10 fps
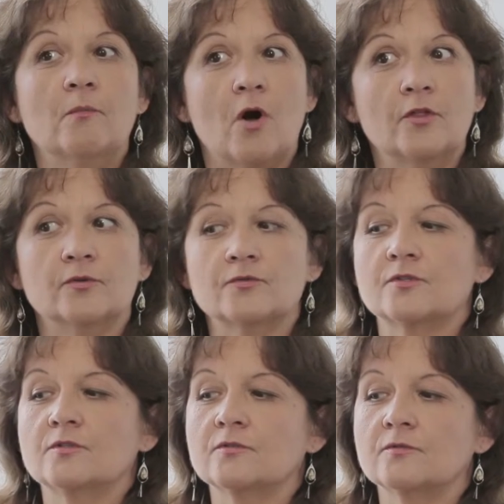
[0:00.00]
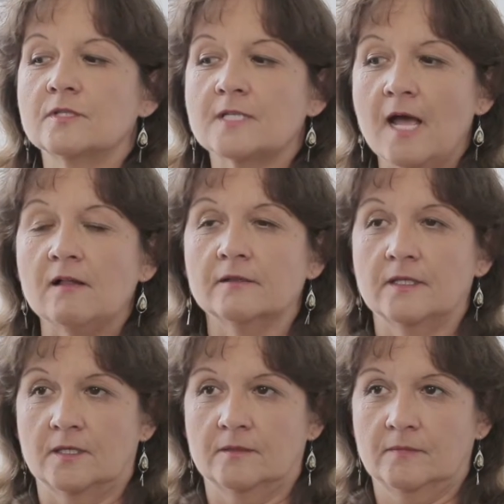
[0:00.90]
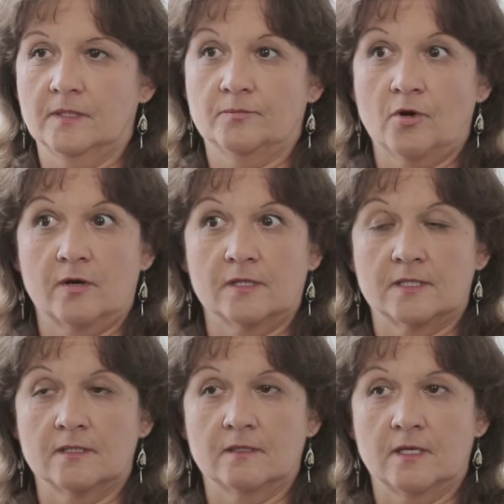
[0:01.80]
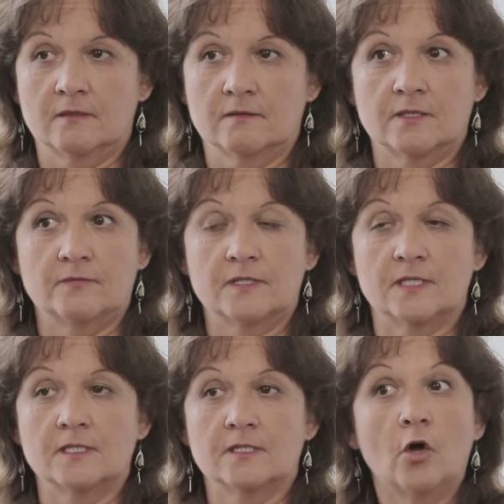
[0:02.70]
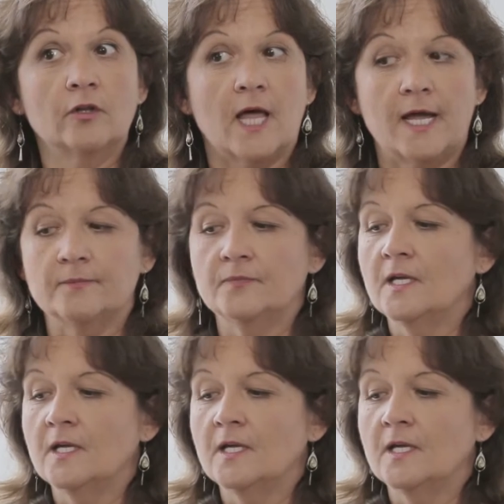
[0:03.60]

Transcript: models to sell their products and services online.